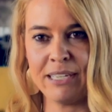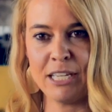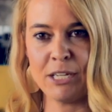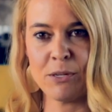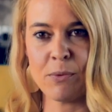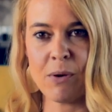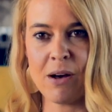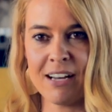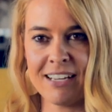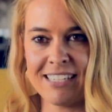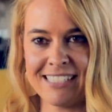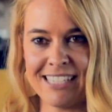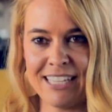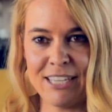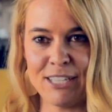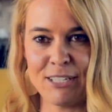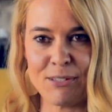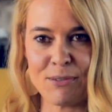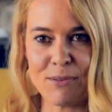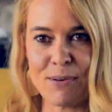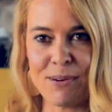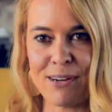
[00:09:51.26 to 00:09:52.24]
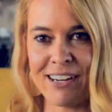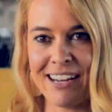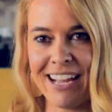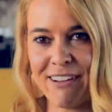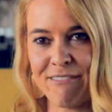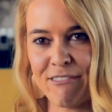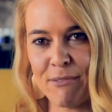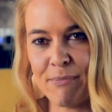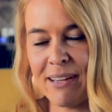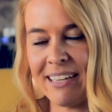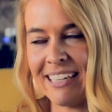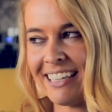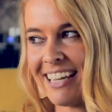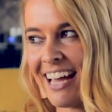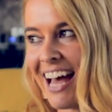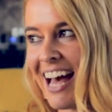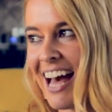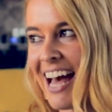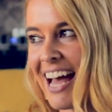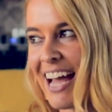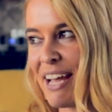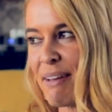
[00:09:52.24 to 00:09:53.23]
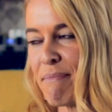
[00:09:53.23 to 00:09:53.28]
When he walks in the door, everybody,
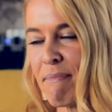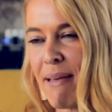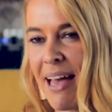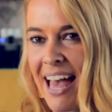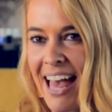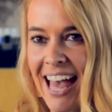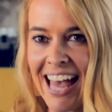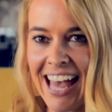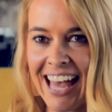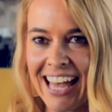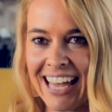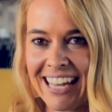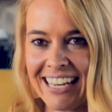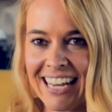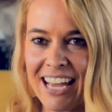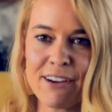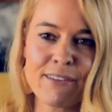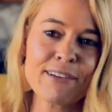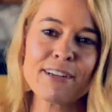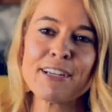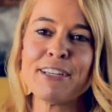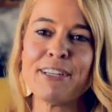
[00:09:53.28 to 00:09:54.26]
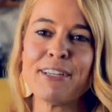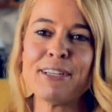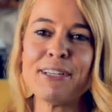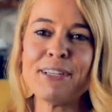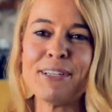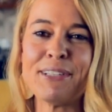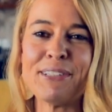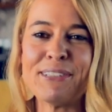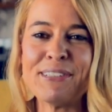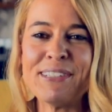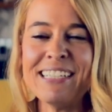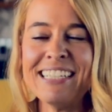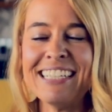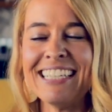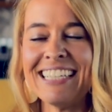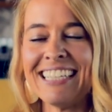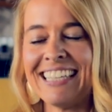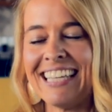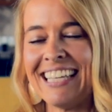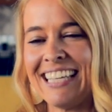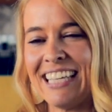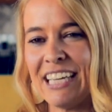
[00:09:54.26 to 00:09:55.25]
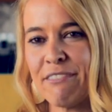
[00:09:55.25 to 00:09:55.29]
hi Matt, how are you?
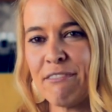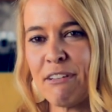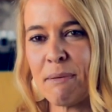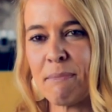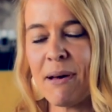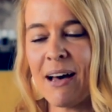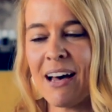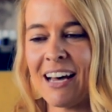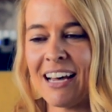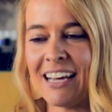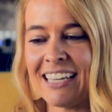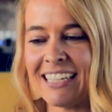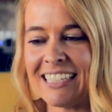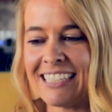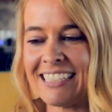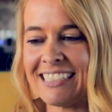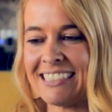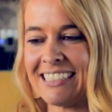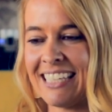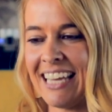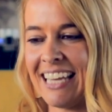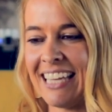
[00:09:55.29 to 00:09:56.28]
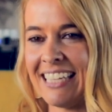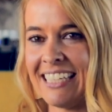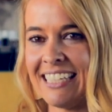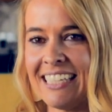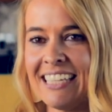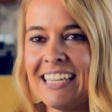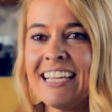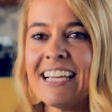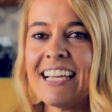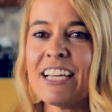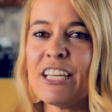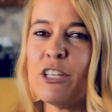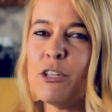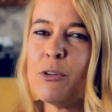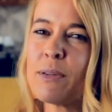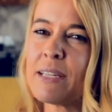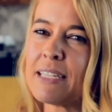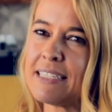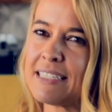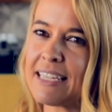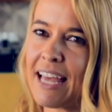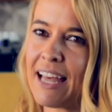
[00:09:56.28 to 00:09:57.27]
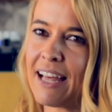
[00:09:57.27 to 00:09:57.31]
They give him hugs, and you
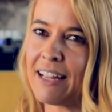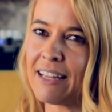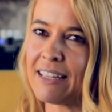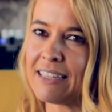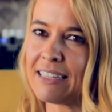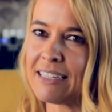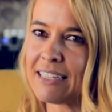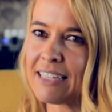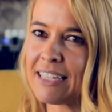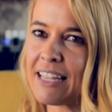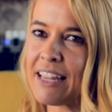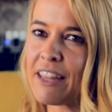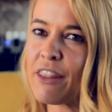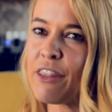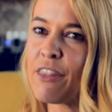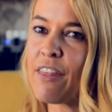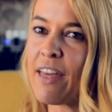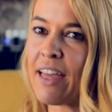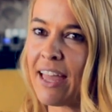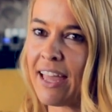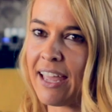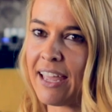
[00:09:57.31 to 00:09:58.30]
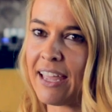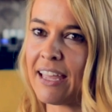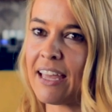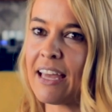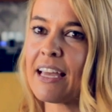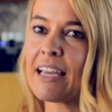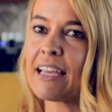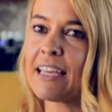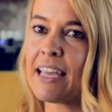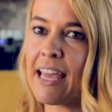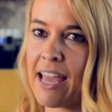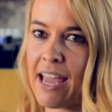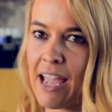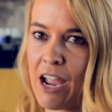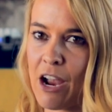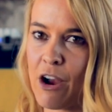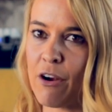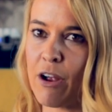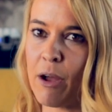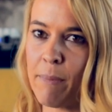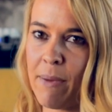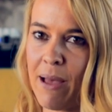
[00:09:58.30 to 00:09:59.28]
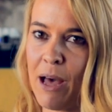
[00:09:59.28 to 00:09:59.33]
can tell they
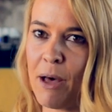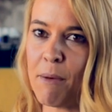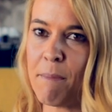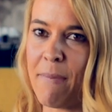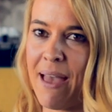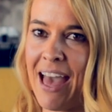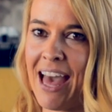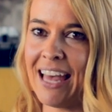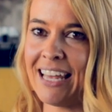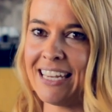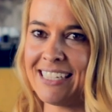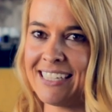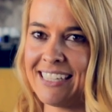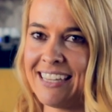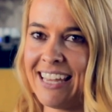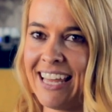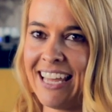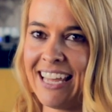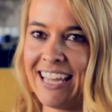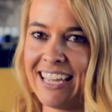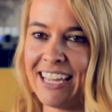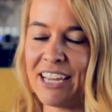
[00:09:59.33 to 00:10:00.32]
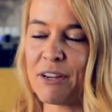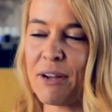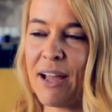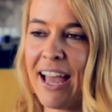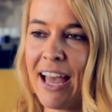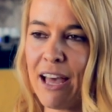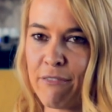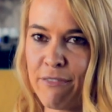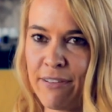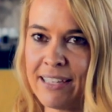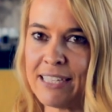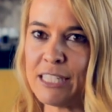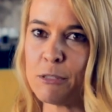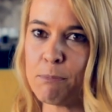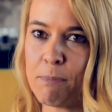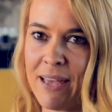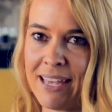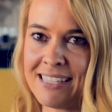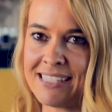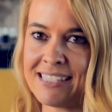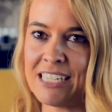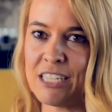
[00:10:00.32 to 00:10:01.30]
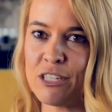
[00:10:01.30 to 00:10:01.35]
care about Matt. They have his
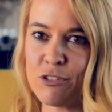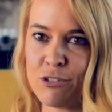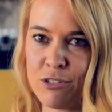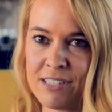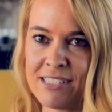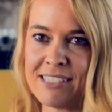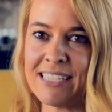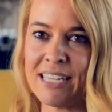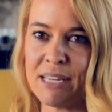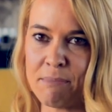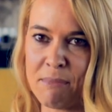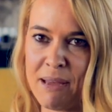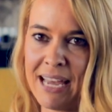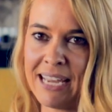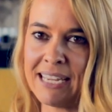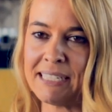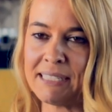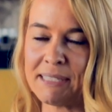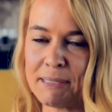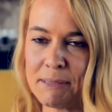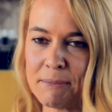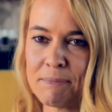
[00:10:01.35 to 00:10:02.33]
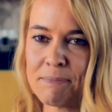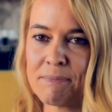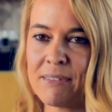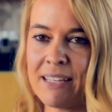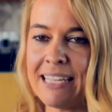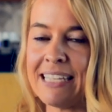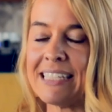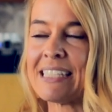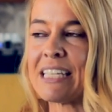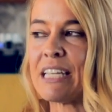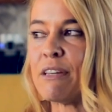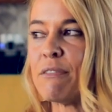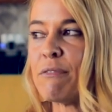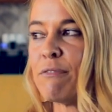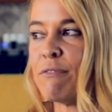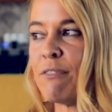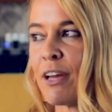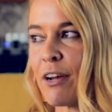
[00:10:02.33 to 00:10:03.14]
best interest in mind. He's in